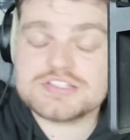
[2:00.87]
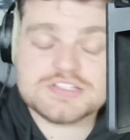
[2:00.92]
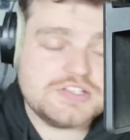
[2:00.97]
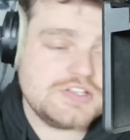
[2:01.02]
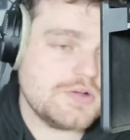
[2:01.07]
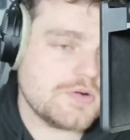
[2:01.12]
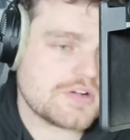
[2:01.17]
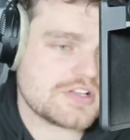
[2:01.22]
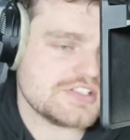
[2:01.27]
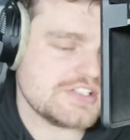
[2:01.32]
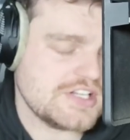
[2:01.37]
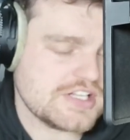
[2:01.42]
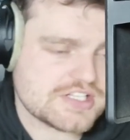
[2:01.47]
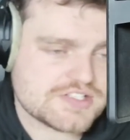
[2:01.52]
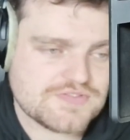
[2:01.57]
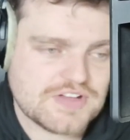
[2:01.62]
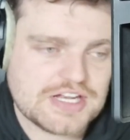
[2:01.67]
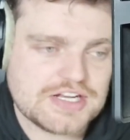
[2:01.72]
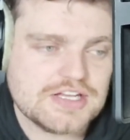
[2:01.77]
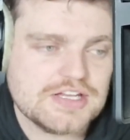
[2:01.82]
in New York is a Knicks
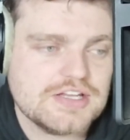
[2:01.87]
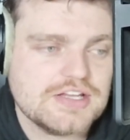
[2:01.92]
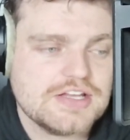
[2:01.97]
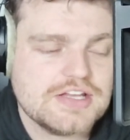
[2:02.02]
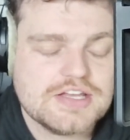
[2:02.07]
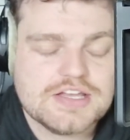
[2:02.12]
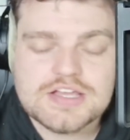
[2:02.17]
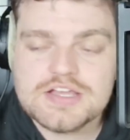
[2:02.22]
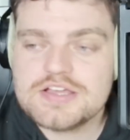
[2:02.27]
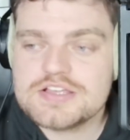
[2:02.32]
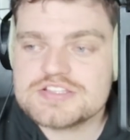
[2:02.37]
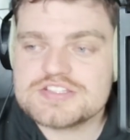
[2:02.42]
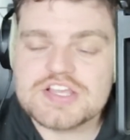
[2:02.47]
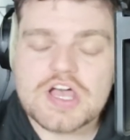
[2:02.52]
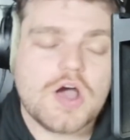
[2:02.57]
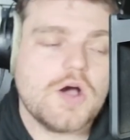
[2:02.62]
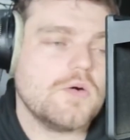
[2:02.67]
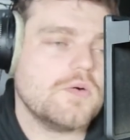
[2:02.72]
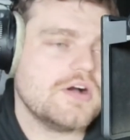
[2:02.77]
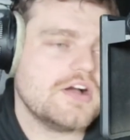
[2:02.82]
fan.
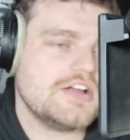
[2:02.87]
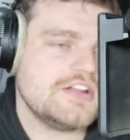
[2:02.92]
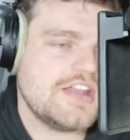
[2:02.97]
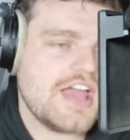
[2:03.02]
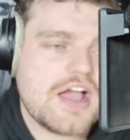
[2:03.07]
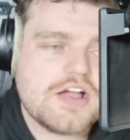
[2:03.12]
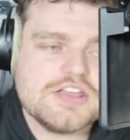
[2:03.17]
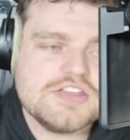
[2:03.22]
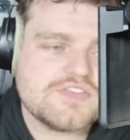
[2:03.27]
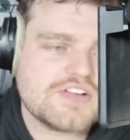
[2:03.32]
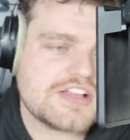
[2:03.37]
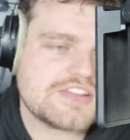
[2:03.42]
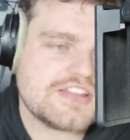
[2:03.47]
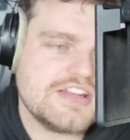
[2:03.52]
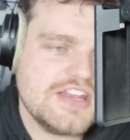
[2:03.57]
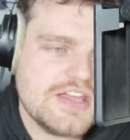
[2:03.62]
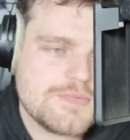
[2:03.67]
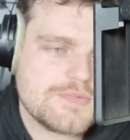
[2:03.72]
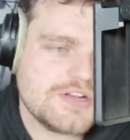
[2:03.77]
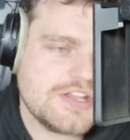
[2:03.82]
So now you've got the
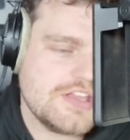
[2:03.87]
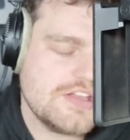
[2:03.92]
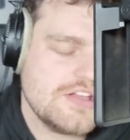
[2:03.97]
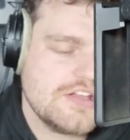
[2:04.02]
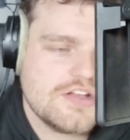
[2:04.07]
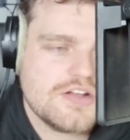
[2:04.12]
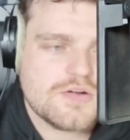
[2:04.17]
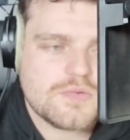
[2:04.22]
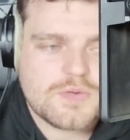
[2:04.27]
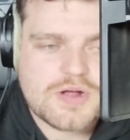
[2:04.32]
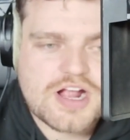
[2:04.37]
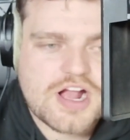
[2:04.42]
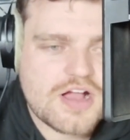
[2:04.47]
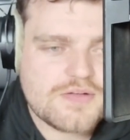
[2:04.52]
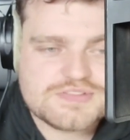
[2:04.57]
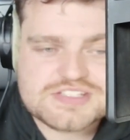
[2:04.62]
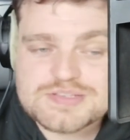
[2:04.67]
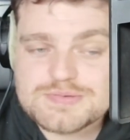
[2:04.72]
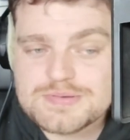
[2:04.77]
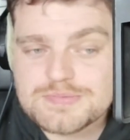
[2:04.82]
Liberty, where
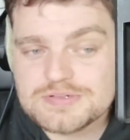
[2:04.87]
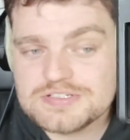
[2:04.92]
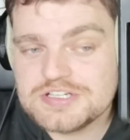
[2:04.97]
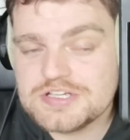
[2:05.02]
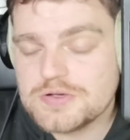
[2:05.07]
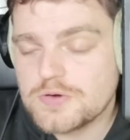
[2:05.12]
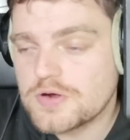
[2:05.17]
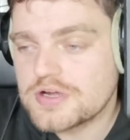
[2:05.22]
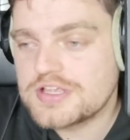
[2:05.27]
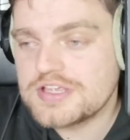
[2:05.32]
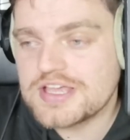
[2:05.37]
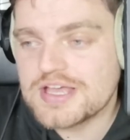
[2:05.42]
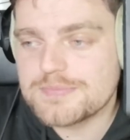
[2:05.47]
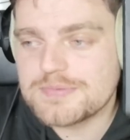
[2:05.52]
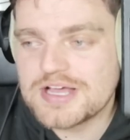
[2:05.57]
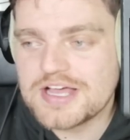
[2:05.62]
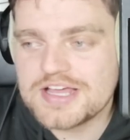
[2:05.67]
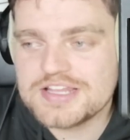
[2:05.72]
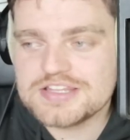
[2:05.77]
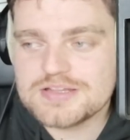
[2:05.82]
obviously people in New York can get
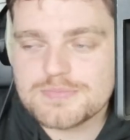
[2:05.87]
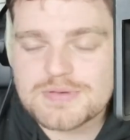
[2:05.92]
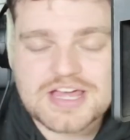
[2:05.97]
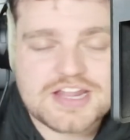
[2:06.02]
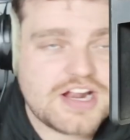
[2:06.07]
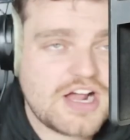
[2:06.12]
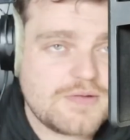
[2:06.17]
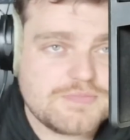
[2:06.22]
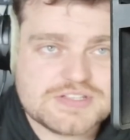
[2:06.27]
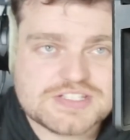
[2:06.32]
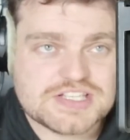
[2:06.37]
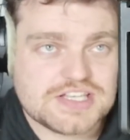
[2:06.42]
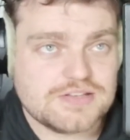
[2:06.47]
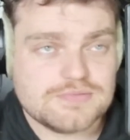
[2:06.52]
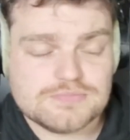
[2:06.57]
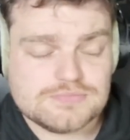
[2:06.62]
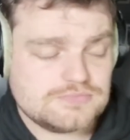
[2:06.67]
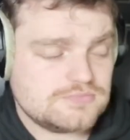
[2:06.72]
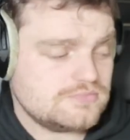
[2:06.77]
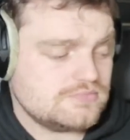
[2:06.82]
behind them, and
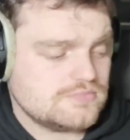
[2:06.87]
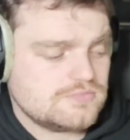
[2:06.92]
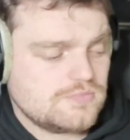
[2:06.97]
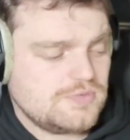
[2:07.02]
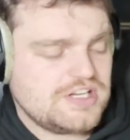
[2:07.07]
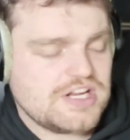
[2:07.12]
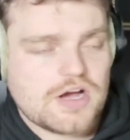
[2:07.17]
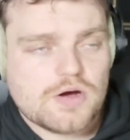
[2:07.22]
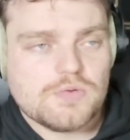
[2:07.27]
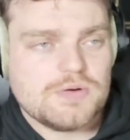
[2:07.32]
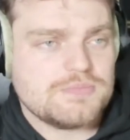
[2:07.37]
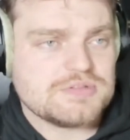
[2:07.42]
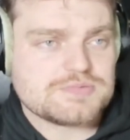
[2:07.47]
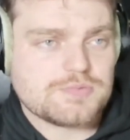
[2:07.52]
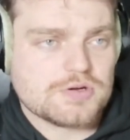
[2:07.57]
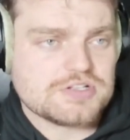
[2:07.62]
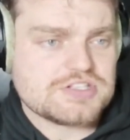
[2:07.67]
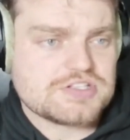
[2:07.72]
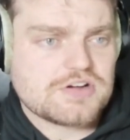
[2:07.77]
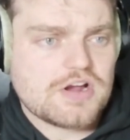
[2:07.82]
obviously we know women's
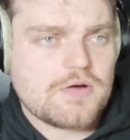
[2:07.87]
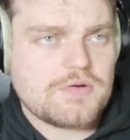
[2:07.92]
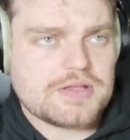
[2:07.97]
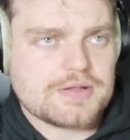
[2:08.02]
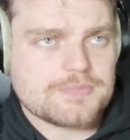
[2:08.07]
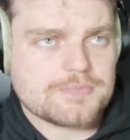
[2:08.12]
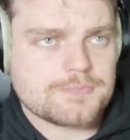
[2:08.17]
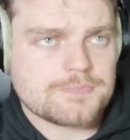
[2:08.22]
sports is growing.